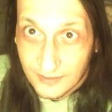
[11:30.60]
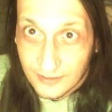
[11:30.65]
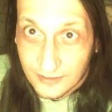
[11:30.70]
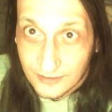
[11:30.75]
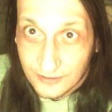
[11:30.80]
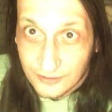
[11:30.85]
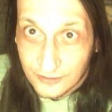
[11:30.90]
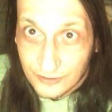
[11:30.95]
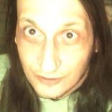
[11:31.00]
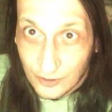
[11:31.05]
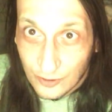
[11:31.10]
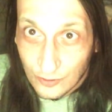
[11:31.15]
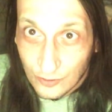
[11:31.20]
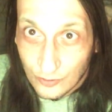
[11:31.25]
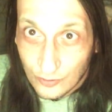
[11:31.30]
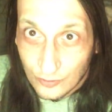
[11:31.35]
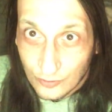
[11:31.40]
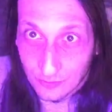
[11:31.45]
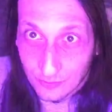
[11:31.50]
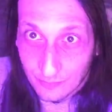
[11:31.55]

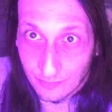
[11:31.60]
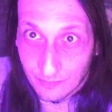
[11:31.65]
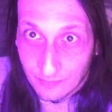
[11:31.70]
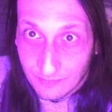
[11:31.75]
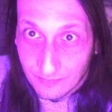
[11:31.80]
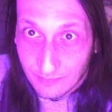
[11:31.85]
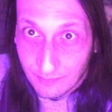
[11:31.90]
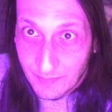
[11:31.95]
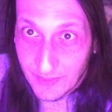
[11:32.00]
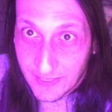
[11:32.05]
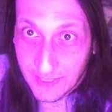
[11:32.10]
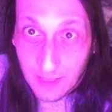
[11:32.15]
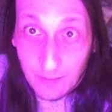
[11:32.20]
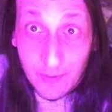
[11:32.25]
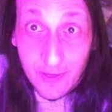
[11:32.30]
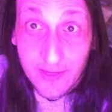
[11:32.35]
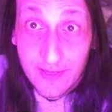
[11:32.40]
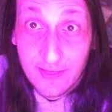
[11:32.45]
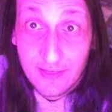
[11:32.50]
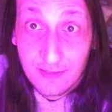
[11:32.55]
So become
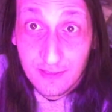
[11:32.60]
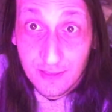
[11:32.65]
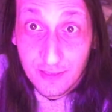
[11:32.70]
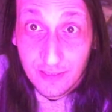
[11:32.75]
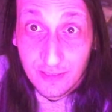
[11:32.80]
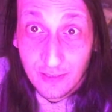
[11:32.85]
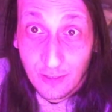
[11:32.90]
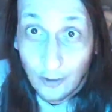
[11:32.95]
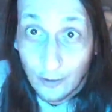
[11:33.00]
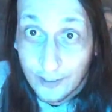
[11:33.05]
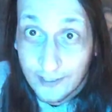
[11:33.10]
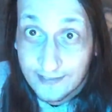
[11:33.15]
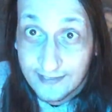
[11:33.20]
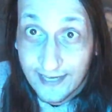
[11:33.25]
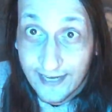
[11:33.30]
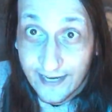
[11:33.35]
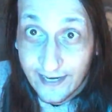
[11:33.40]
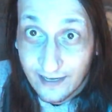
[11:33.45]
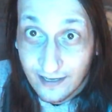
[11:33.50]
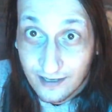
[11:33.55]
a healer or a
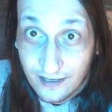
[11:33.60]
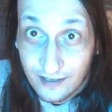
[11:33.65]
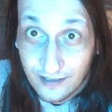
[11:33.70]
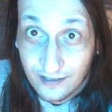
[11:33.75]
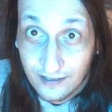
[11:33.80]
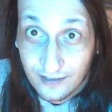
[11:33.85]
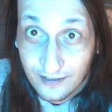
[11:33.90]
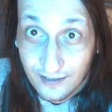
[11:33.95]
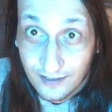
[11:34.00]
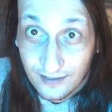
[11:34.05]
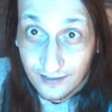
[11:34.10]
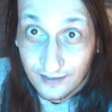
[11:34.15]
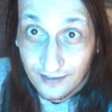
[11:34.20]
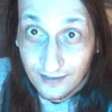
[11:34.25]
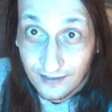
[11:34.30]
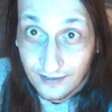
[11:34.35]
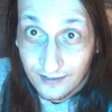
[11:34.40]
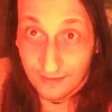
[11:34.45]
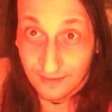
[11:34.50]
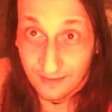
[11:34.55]
tank
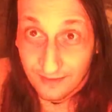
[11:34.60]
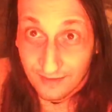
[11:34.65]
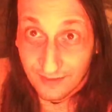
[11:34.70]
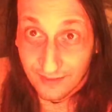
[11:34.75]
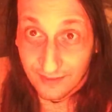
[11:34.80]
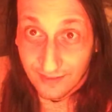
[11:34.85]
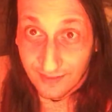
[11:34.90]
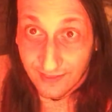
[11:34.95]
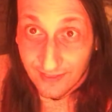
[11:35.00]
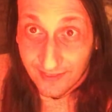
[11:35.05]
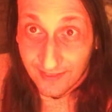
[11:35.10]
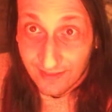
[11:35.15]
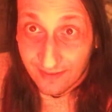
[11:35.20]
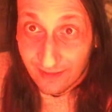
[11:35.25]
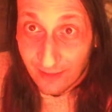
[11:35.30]
in an